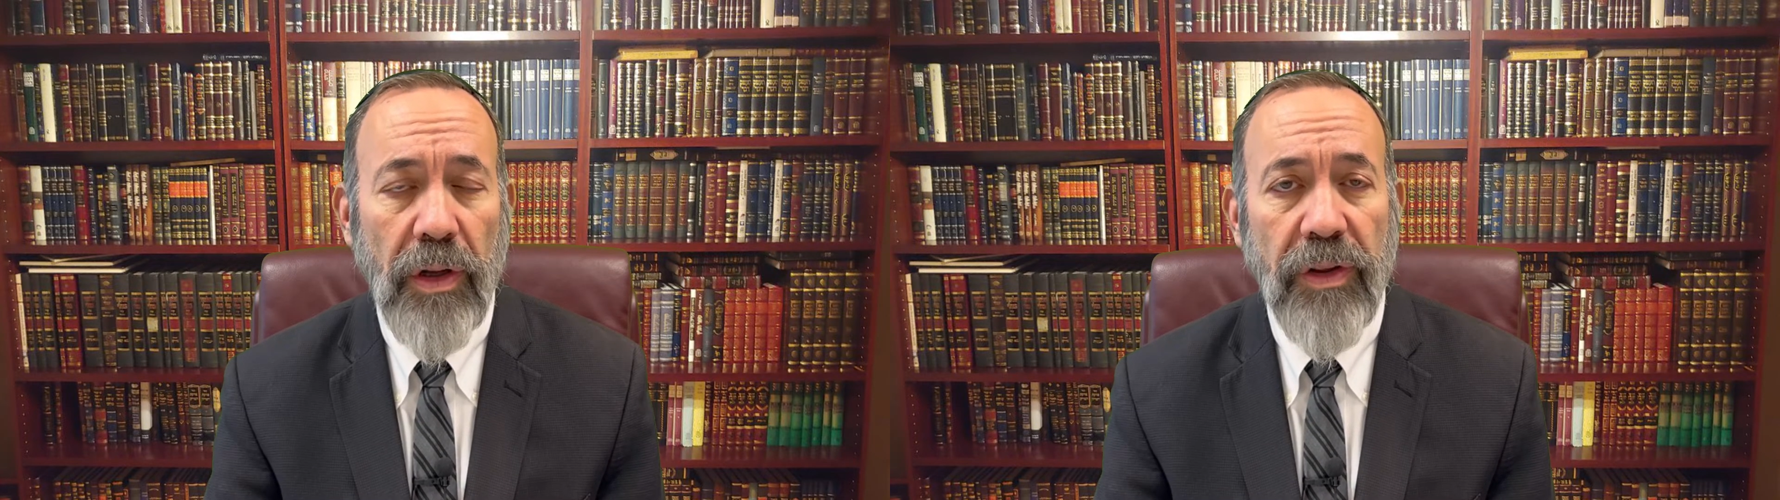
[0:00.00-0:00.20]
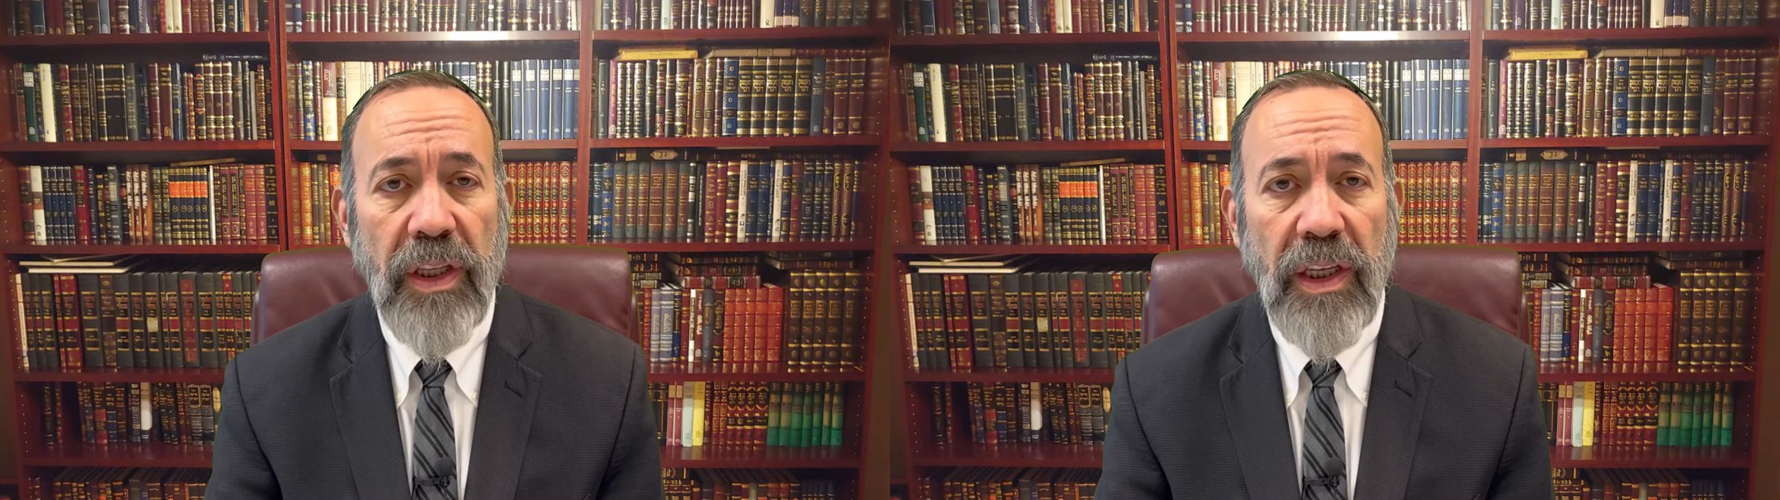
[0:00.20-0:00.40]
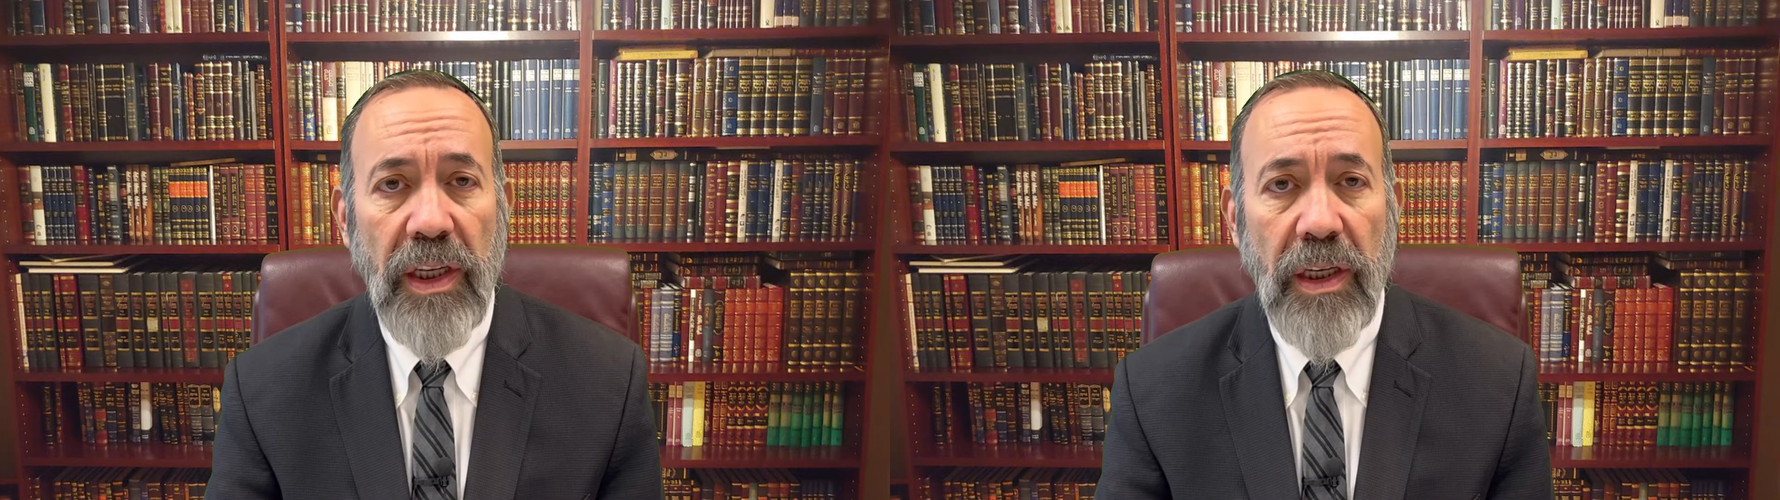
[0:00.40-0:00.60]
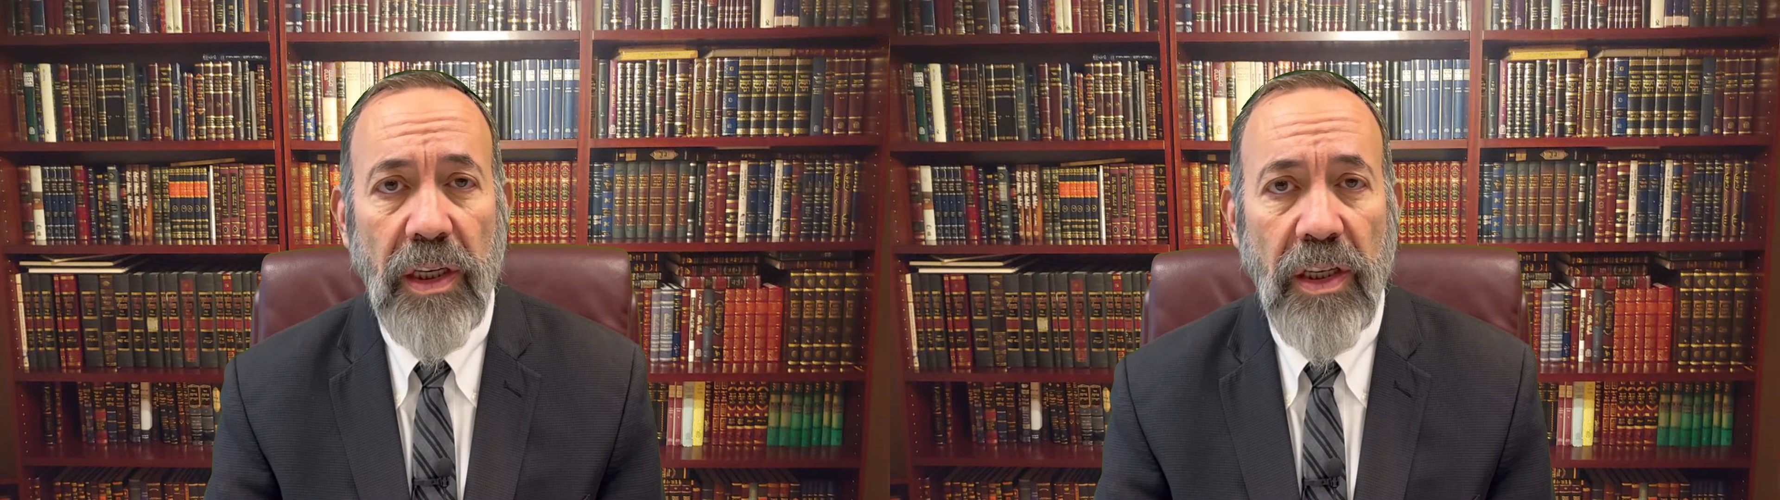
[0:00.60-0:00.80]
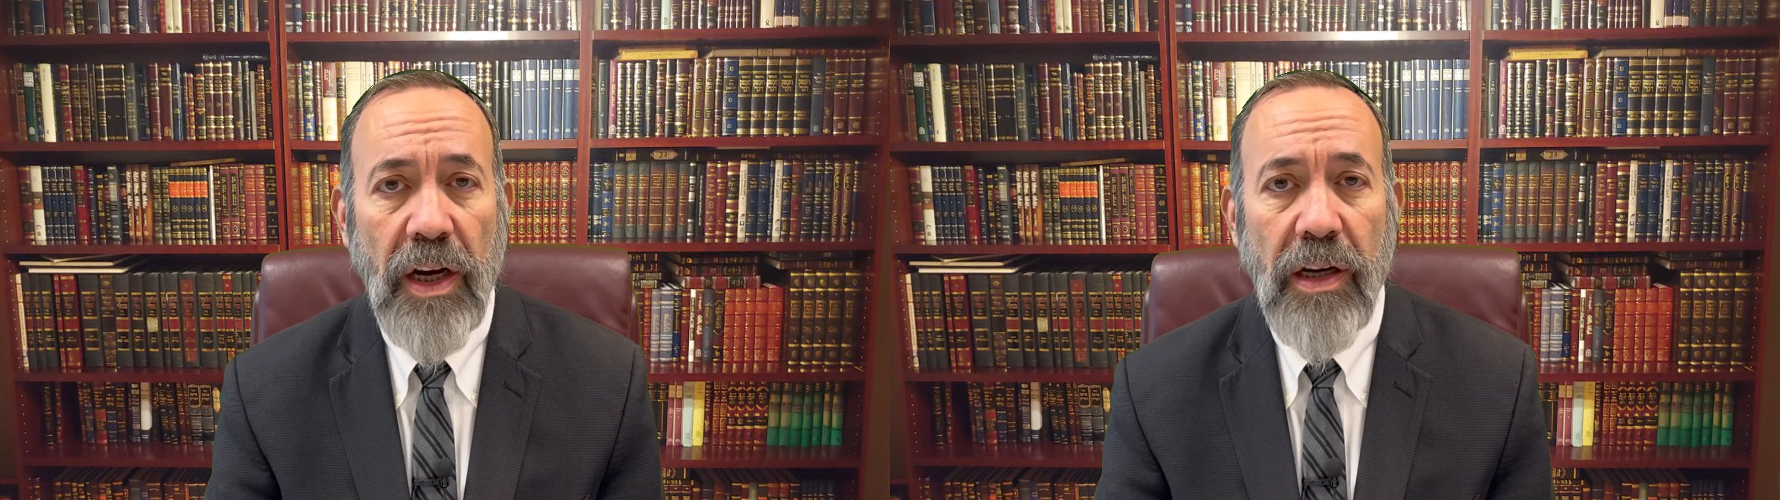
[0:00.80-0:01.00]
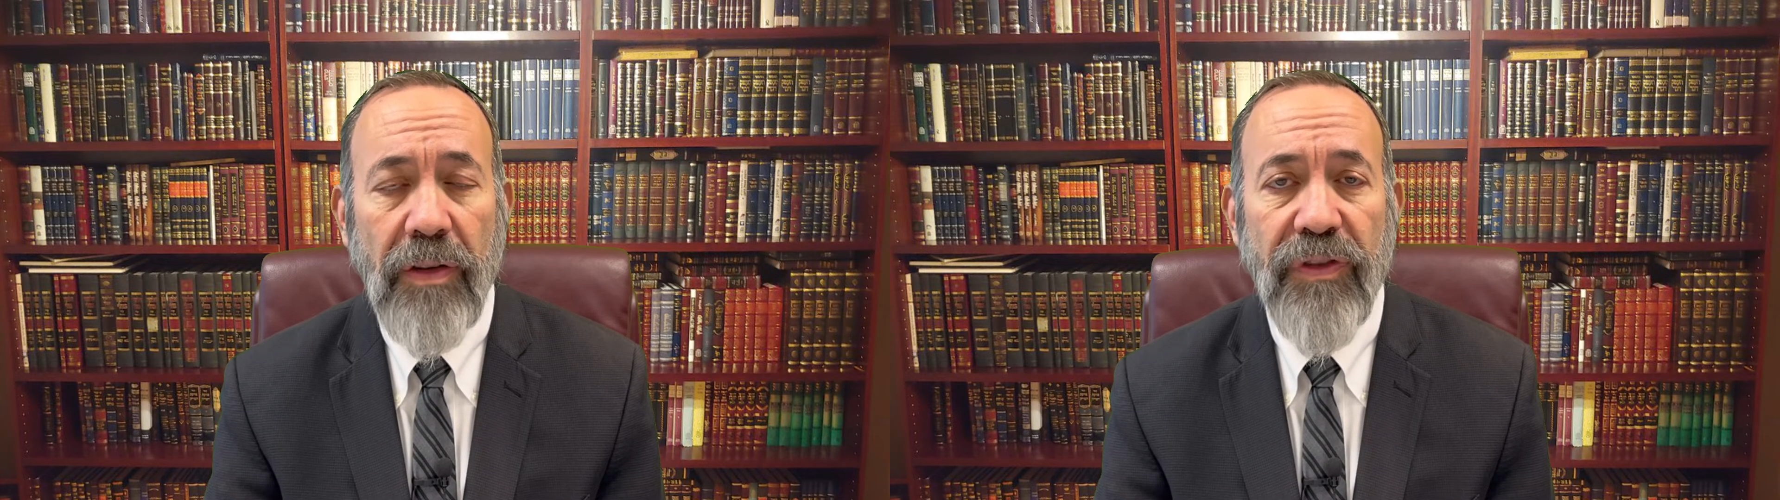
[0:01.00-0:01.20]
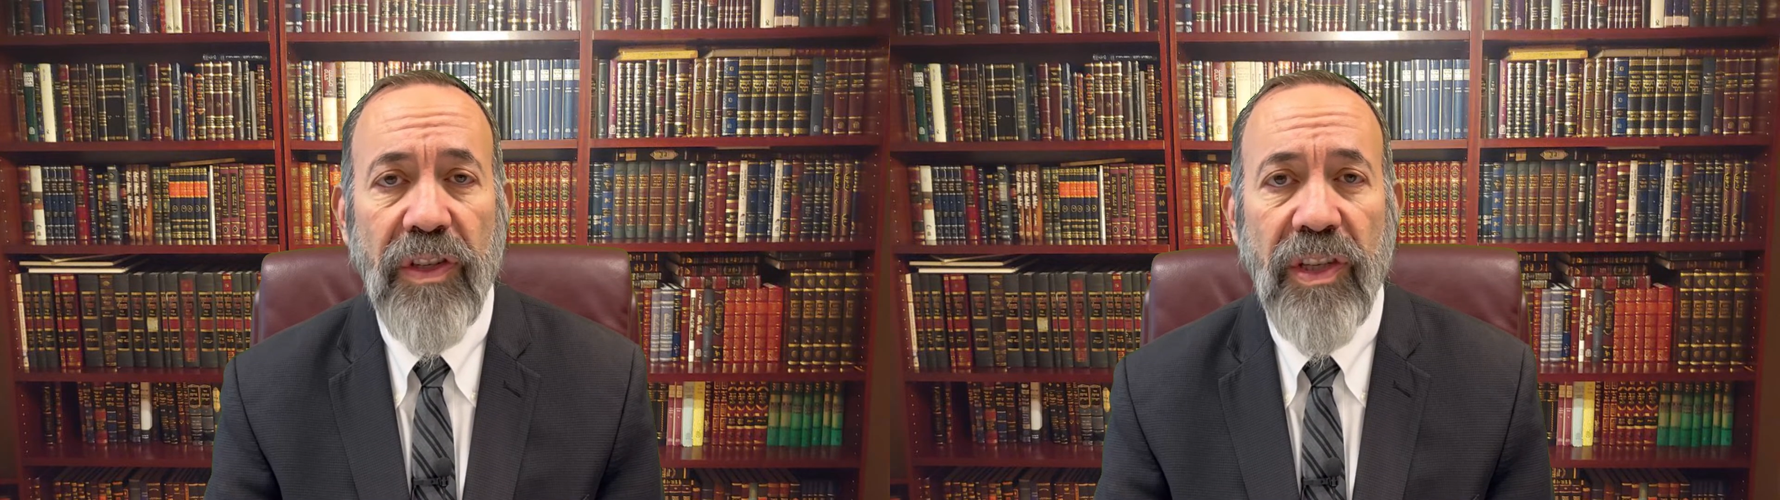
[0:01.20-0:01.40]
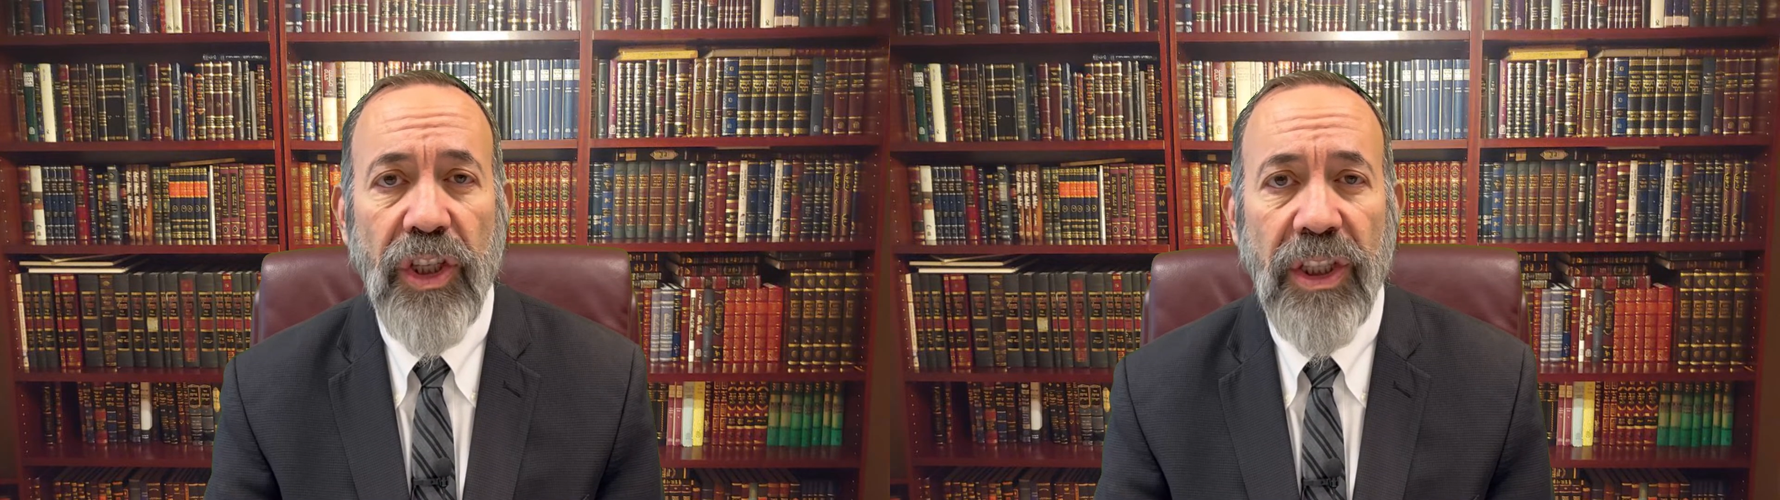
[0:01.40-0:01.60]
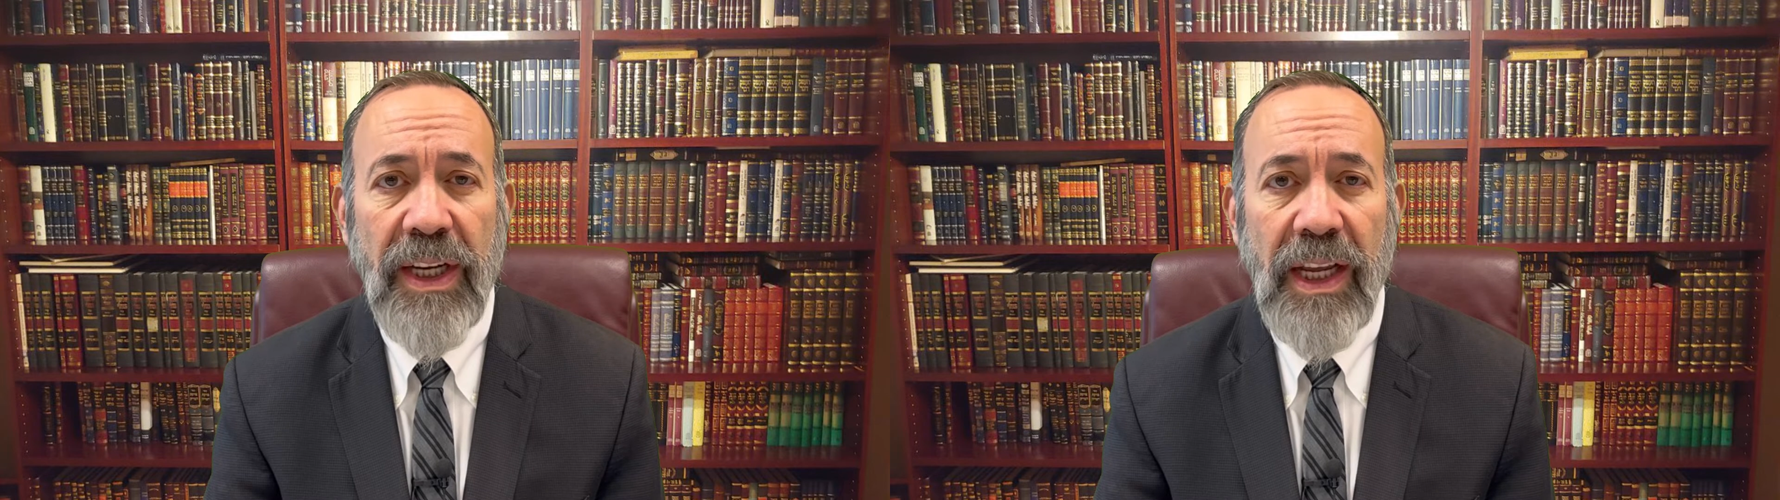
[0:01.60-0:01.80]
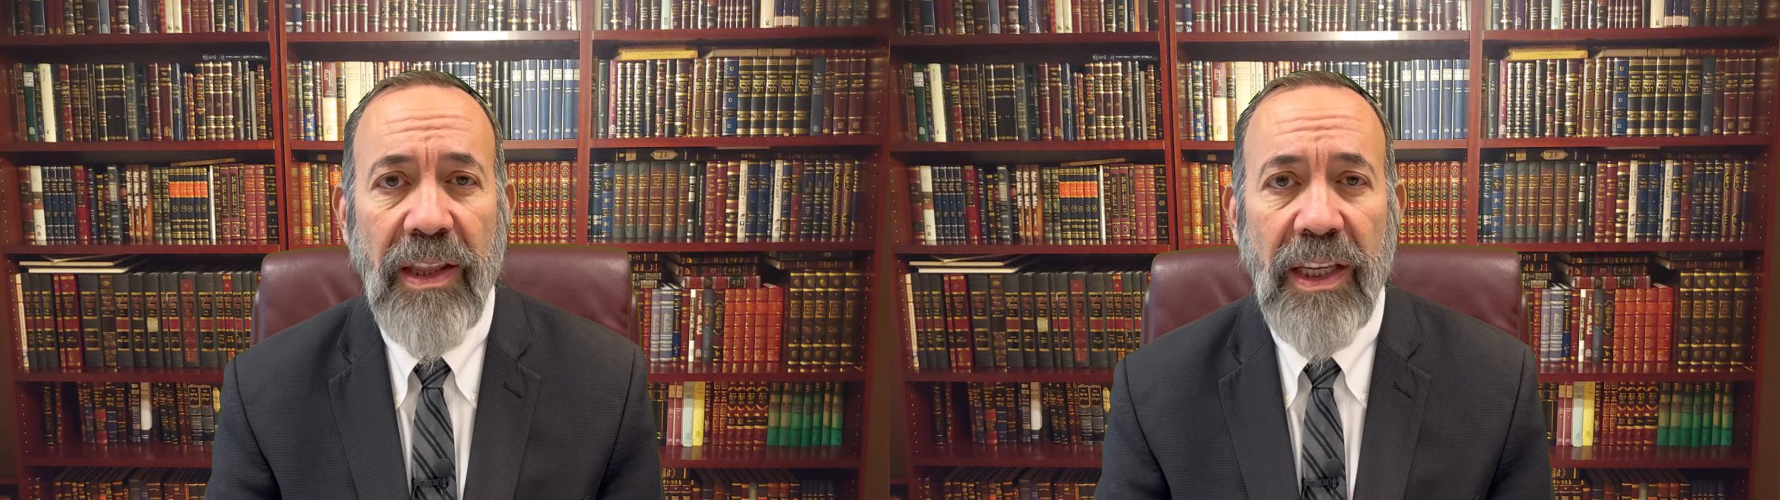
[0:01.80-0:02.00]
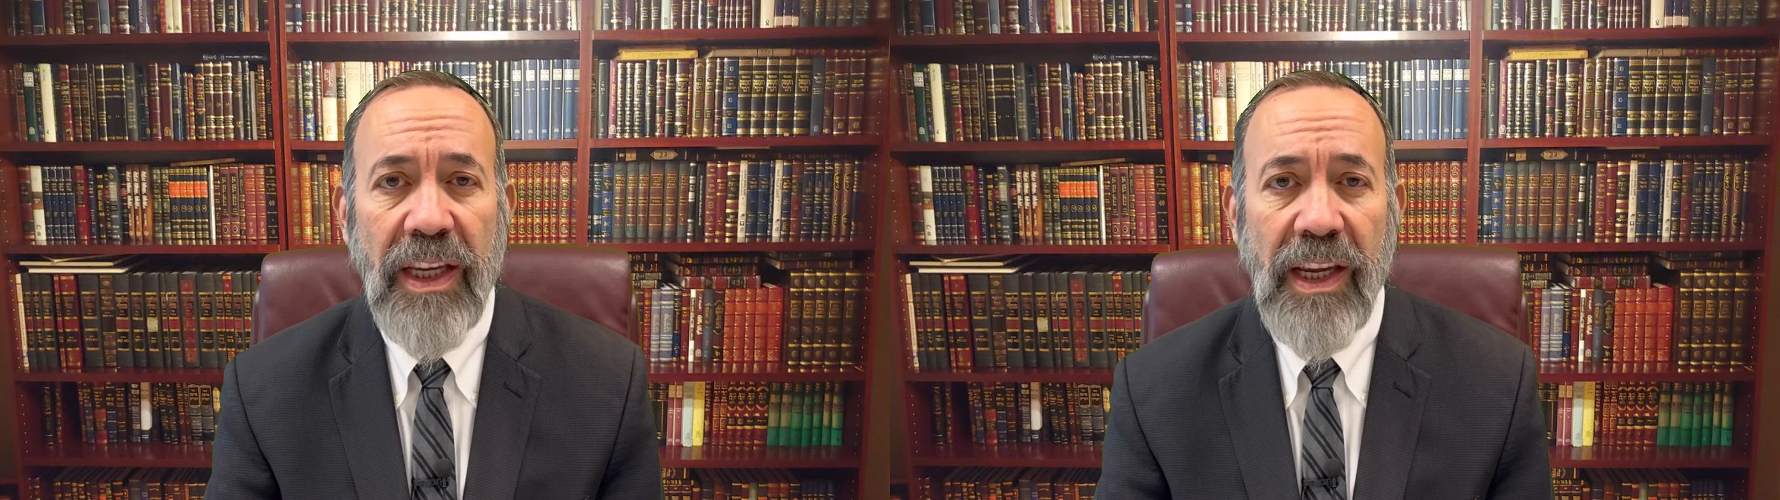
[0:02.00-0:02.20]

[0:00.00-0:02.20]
the young physician had the